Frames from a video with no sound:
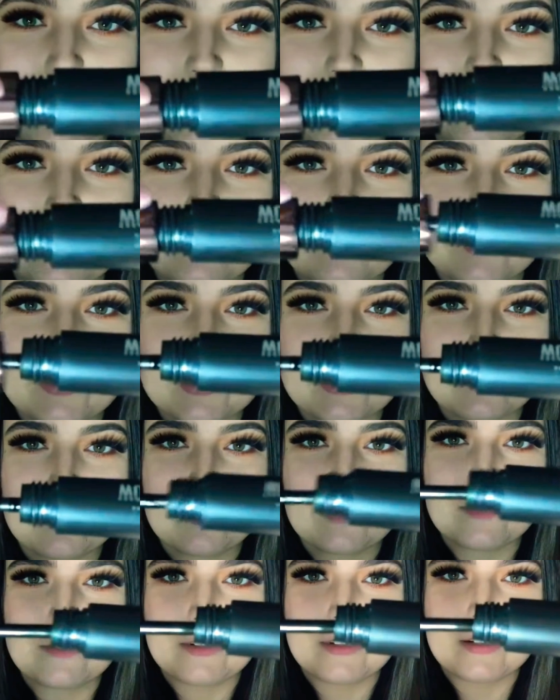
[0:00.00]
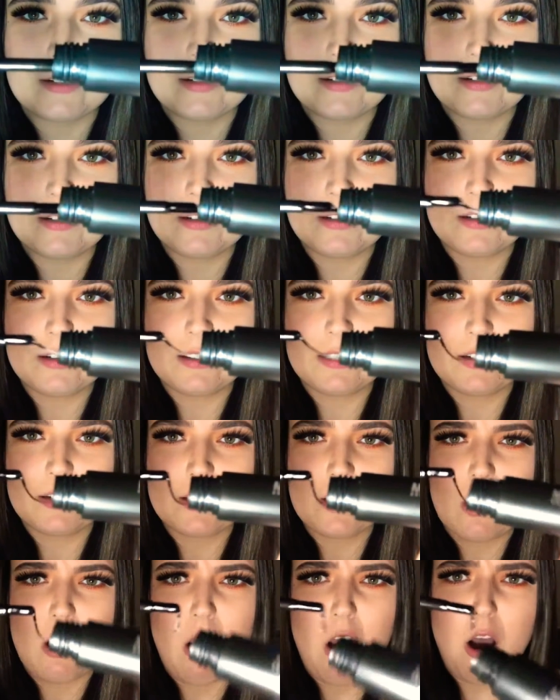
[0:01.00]
I've never seen it before.
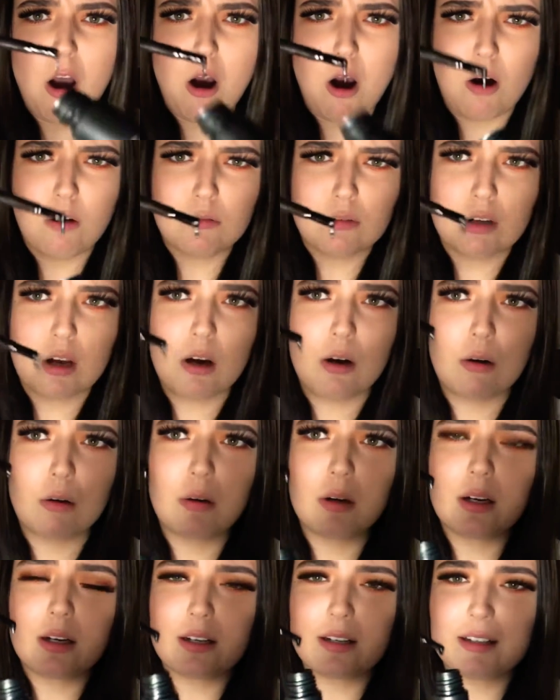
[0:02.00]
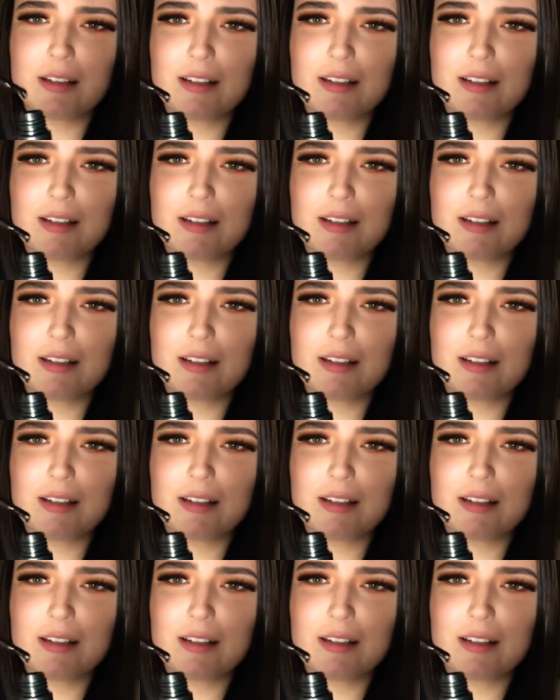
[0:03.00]
Oh no.